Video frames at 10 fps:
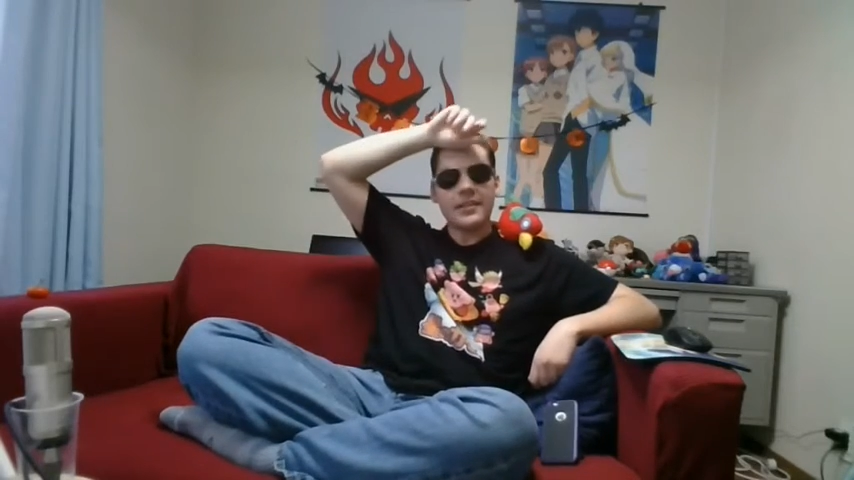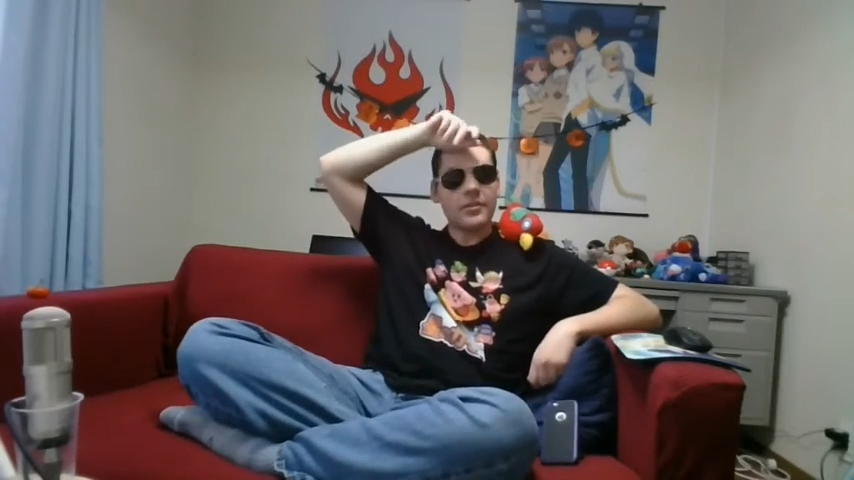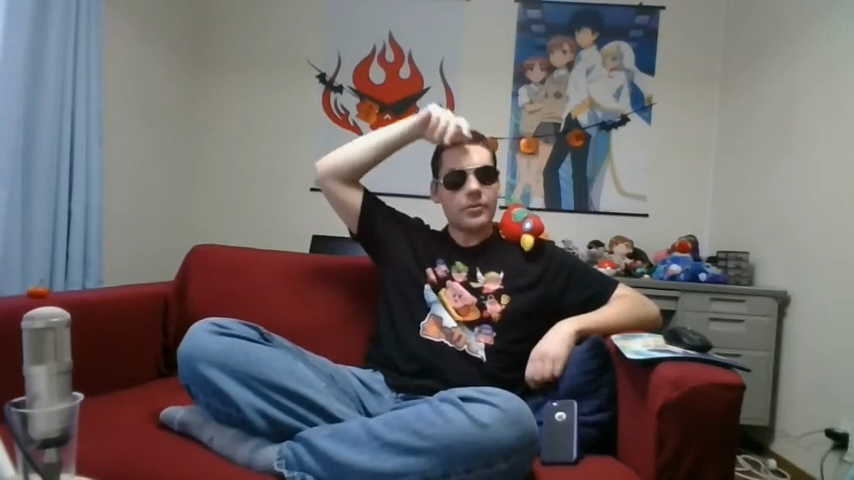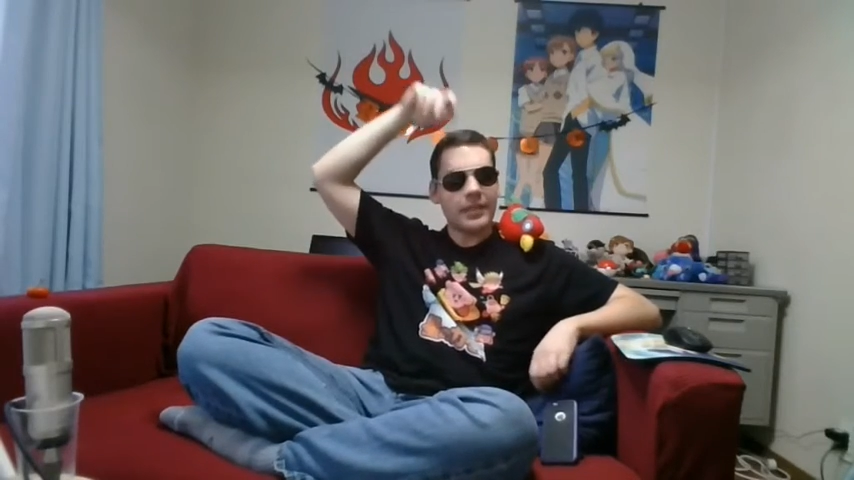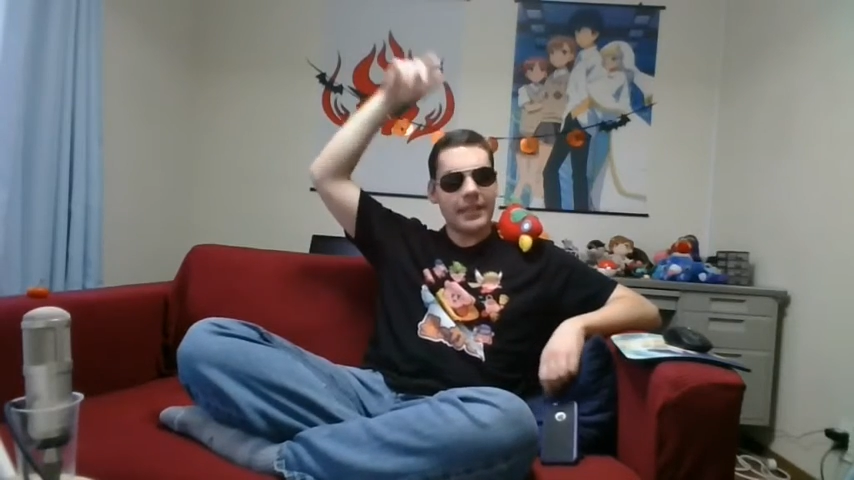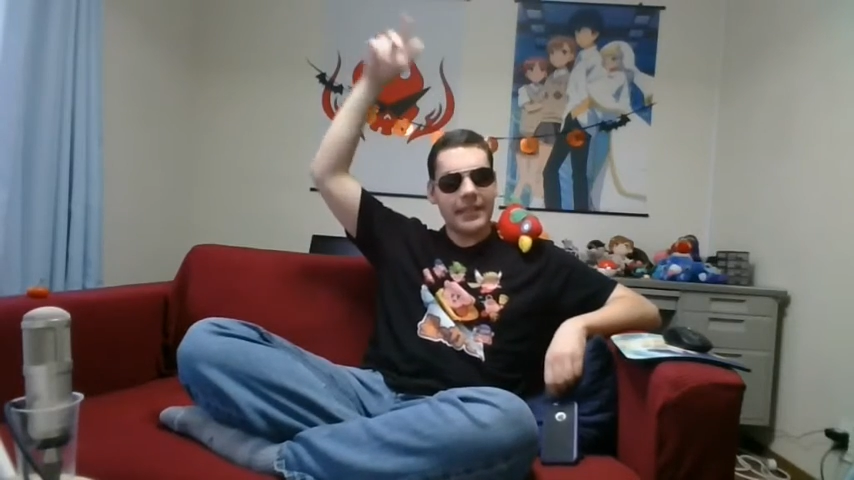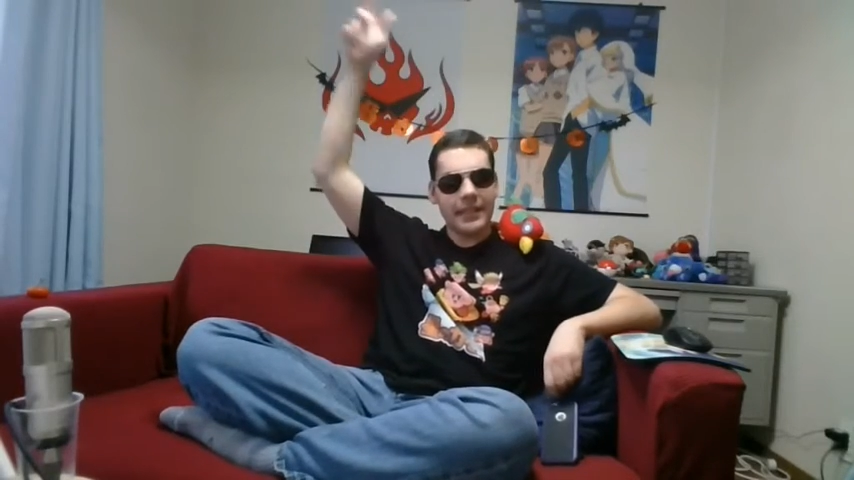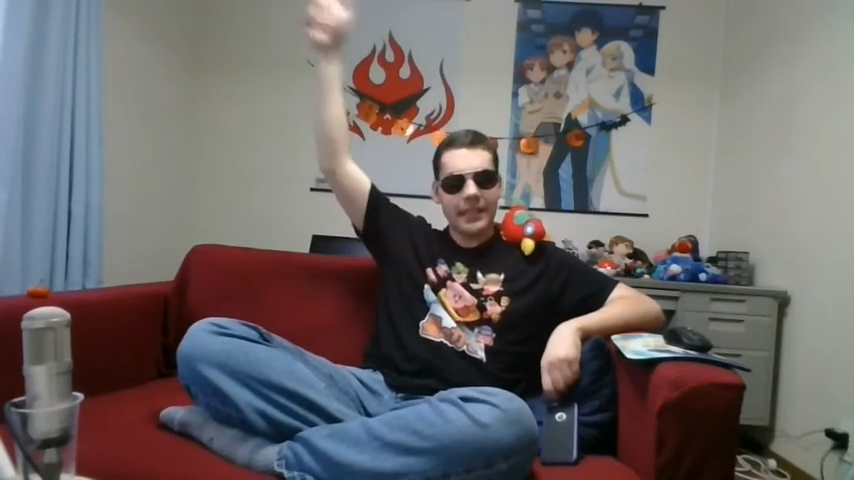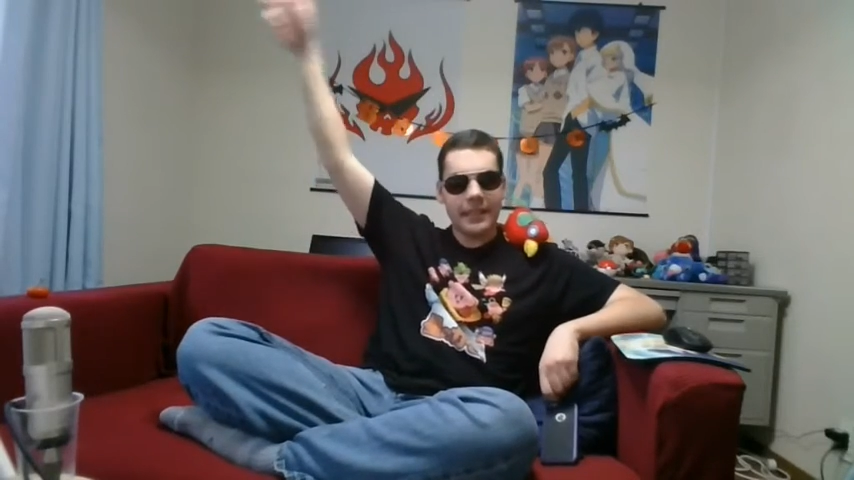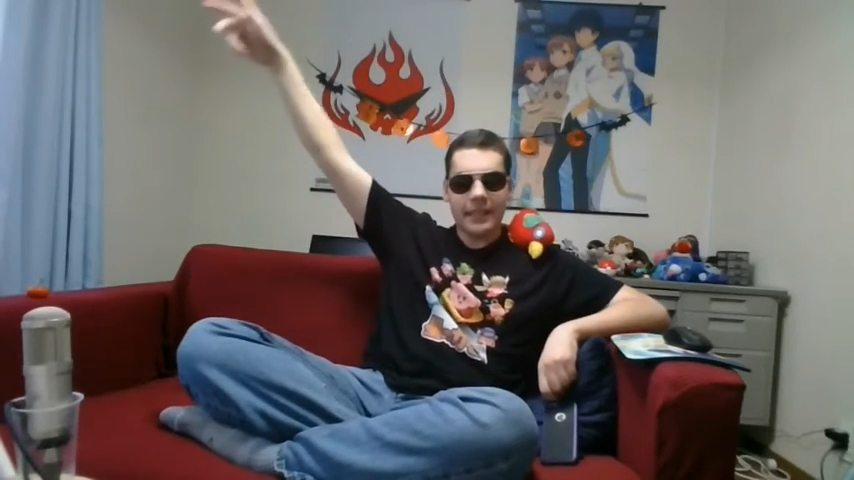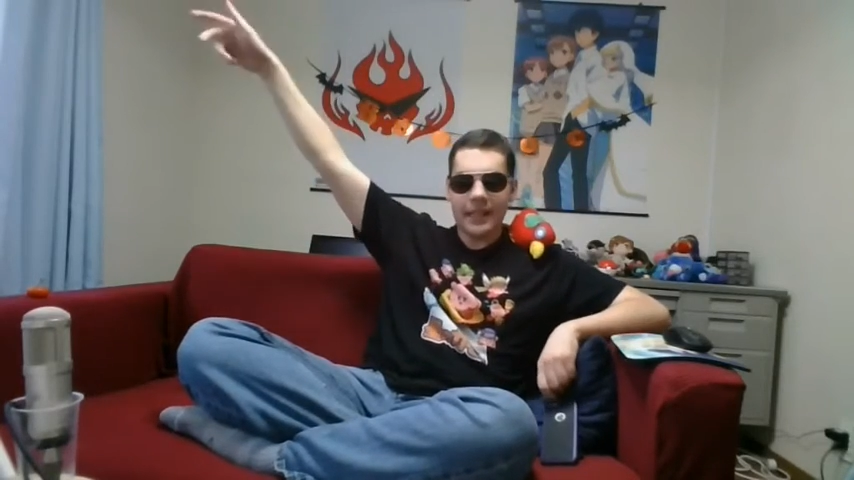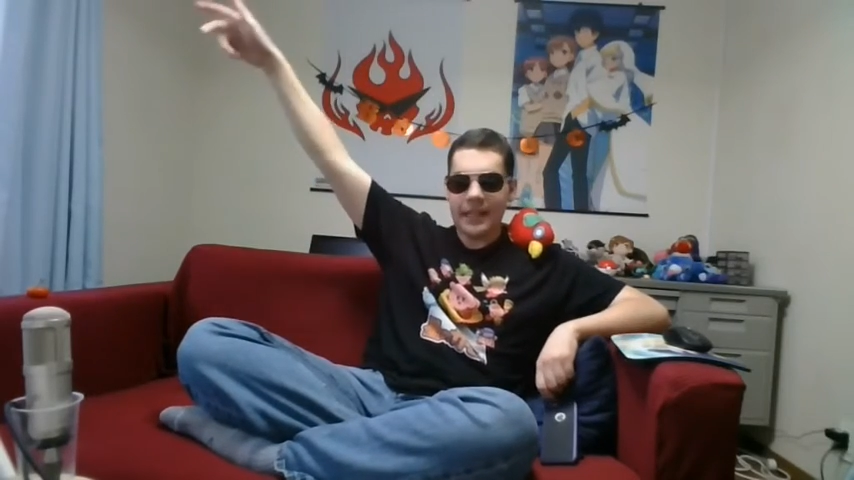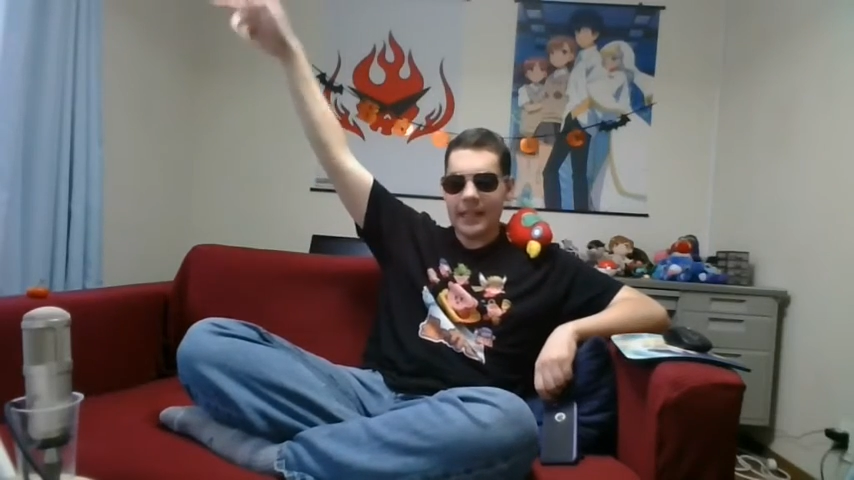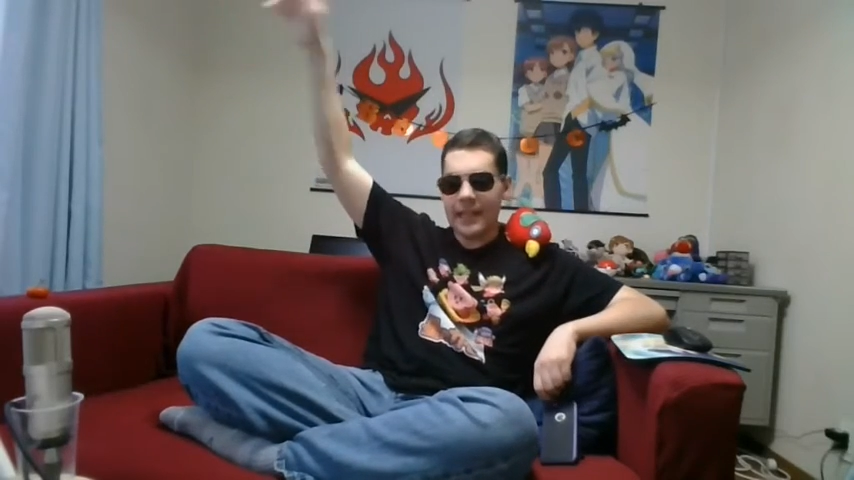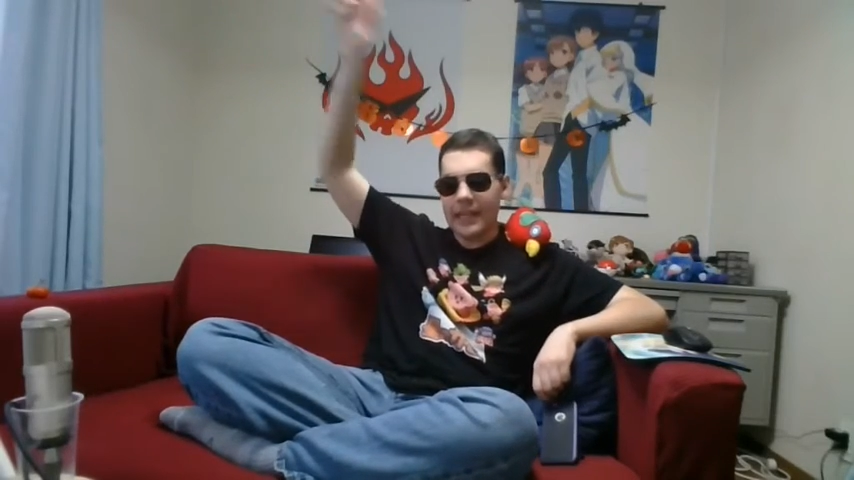twenty uh,